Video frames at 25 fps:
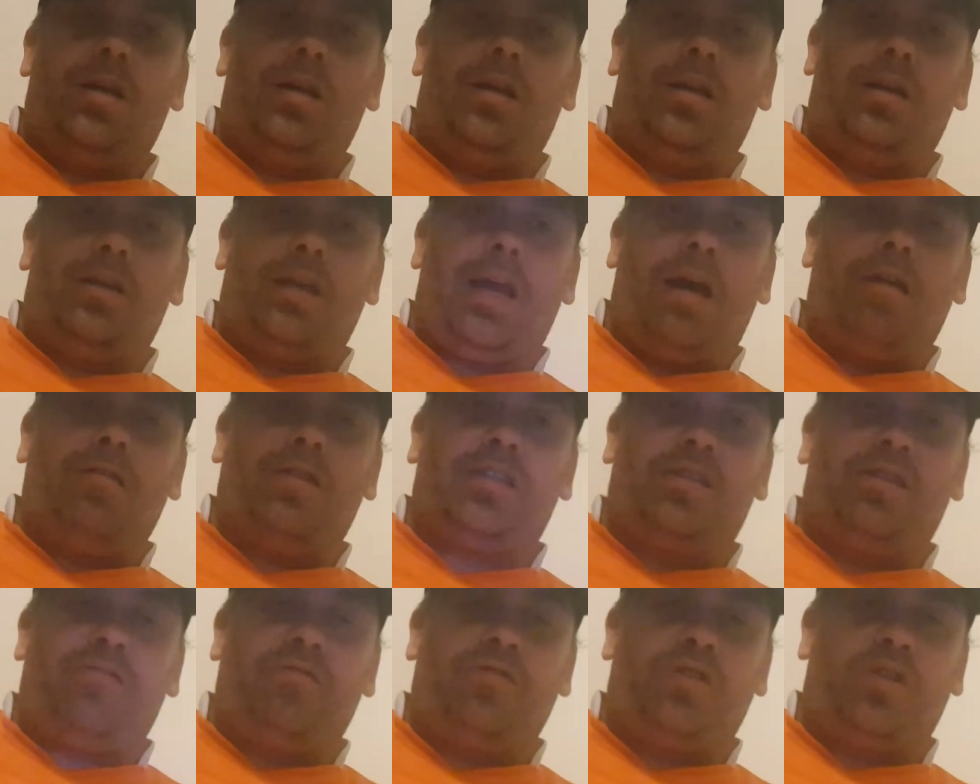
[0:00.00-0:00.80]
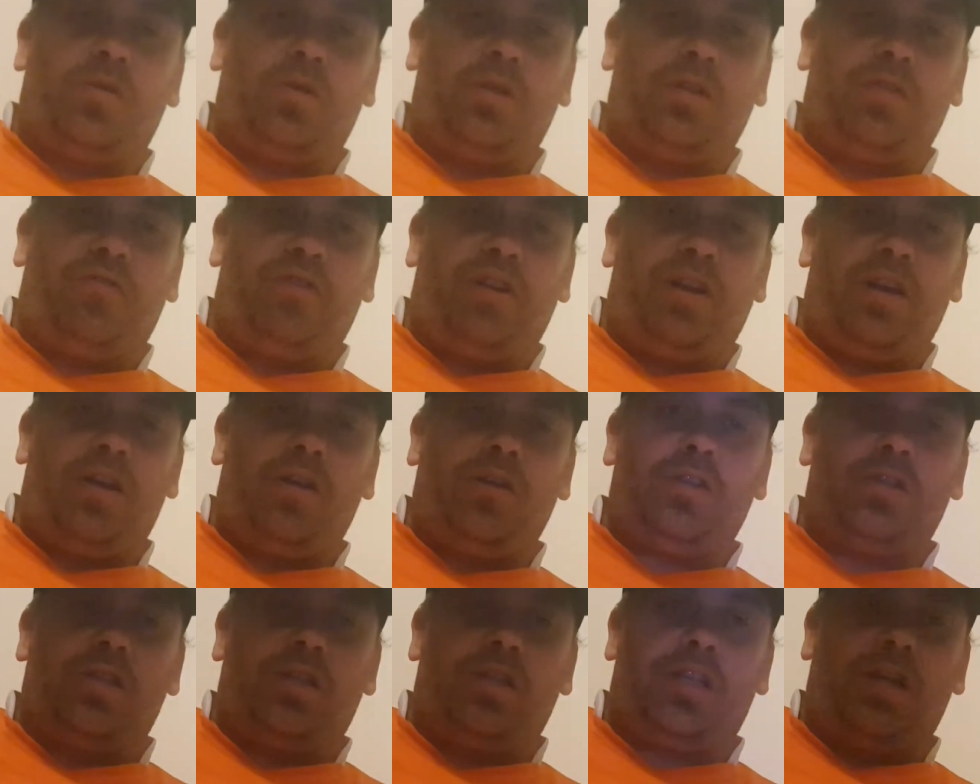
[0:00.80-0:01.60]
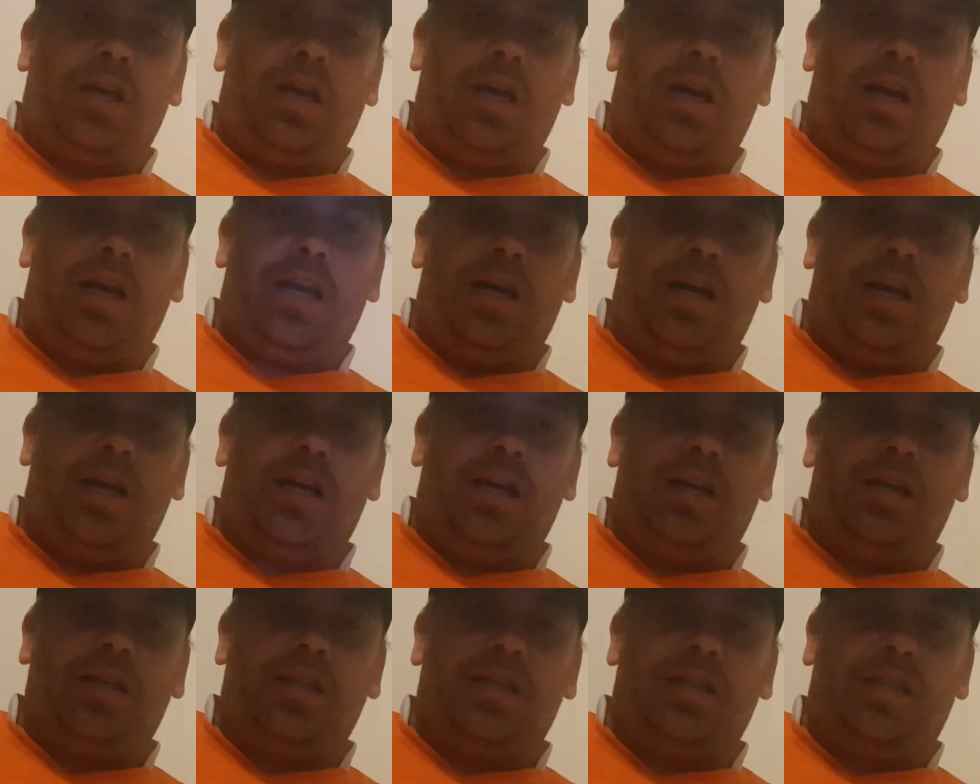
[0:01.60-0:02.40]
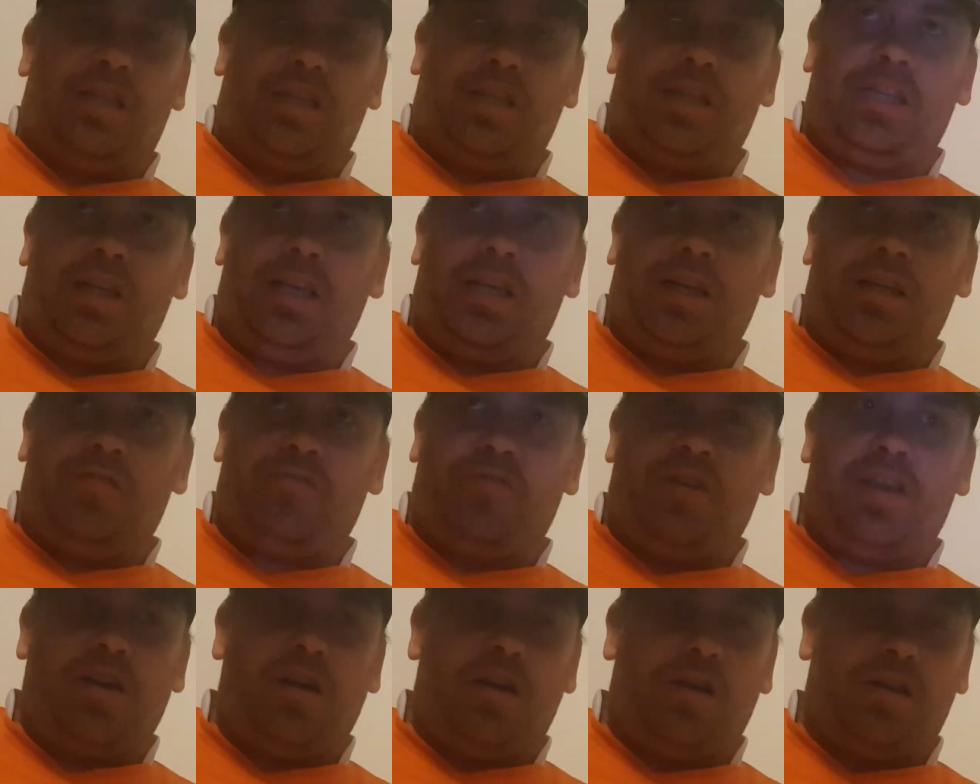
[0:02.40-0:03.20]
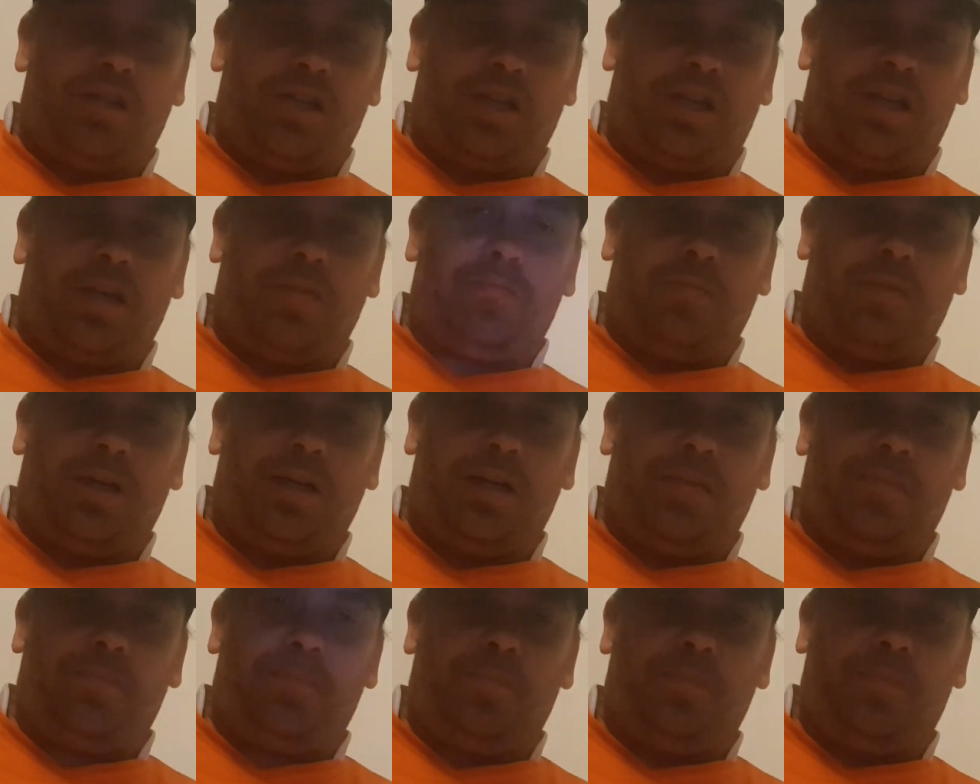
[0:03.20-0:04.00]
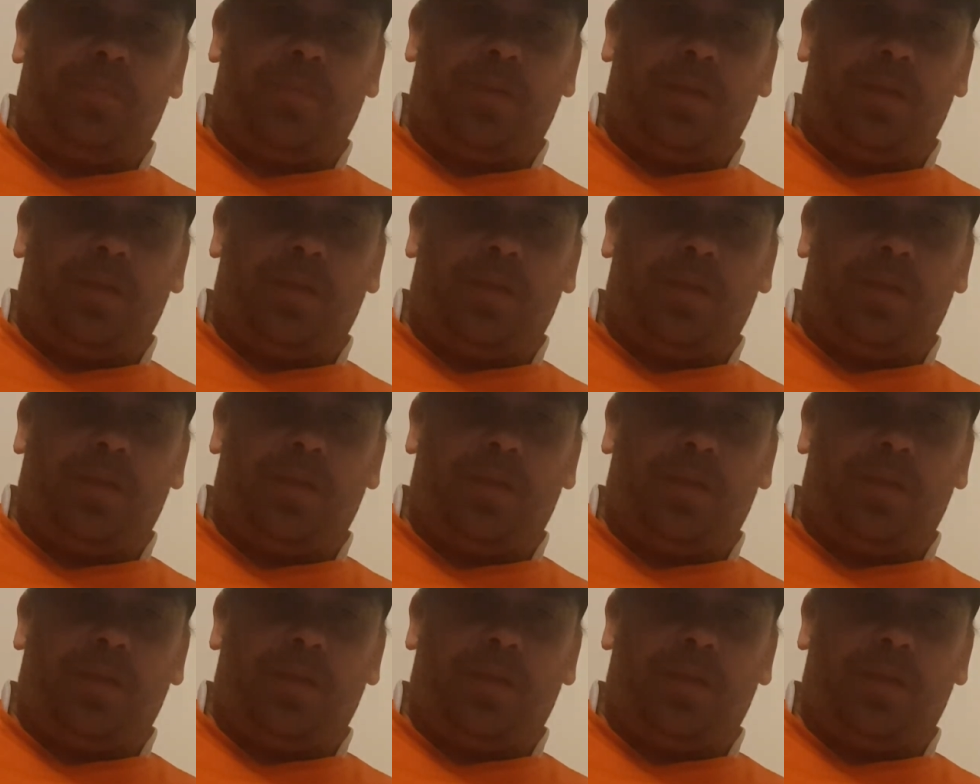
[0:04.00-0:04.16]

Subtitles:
narratives to his videos, and he's a very articulate man.